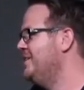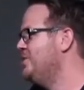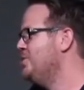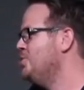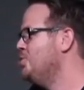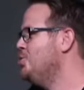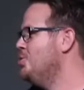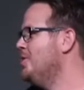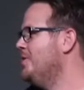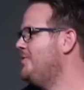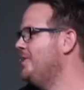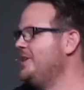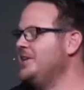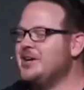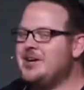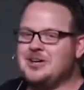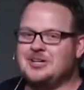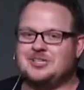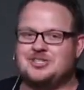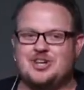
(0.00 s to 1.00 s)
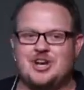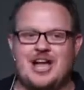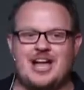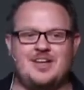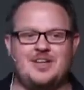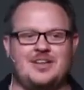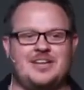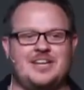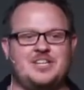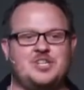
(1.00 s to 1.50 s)
You have a young
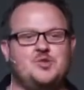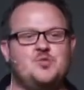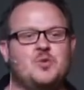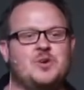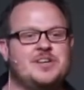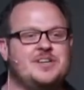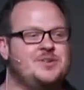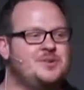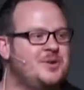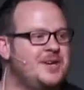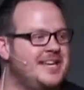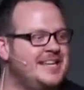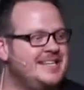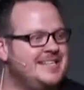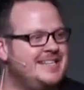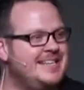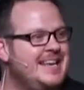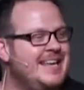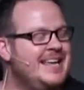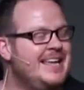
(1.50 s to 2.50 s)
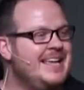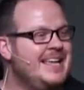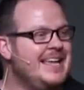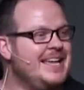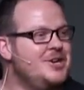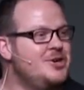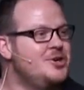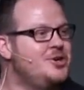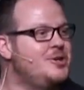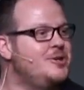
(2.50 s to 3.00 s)
child, and you want to. And
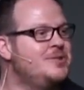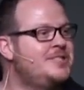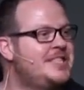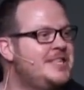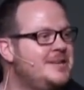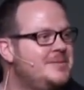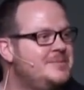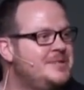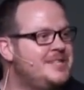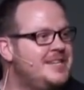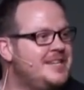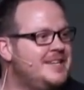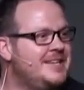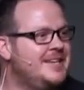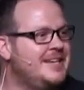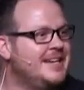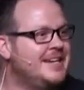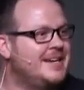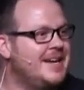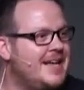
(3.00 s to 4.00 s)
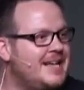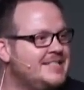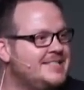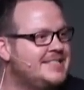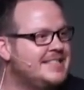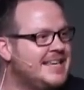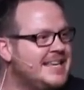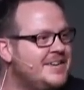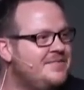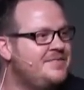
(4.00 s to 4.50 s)
introduce them to God's
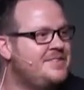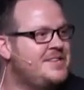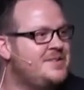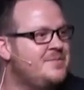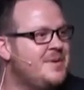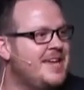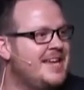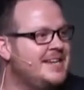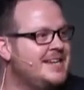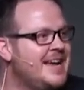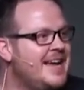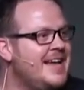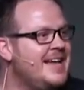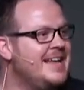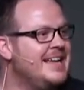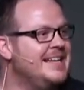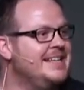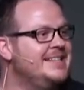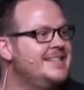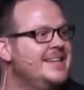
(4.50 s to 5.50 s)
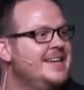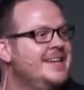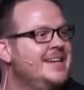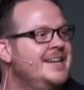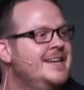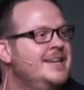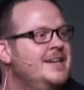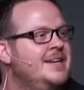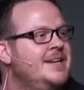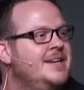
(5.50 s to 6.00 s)
gift to mankind
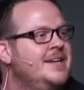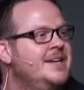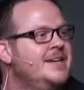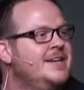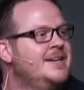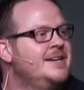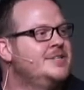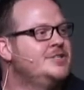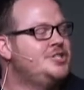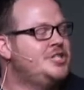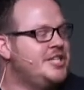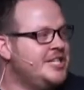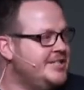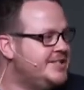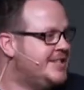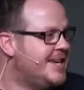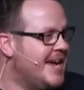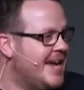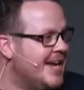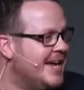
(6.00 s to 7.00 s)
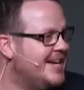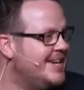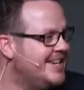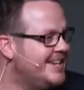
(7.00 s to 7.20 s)
cheesecake.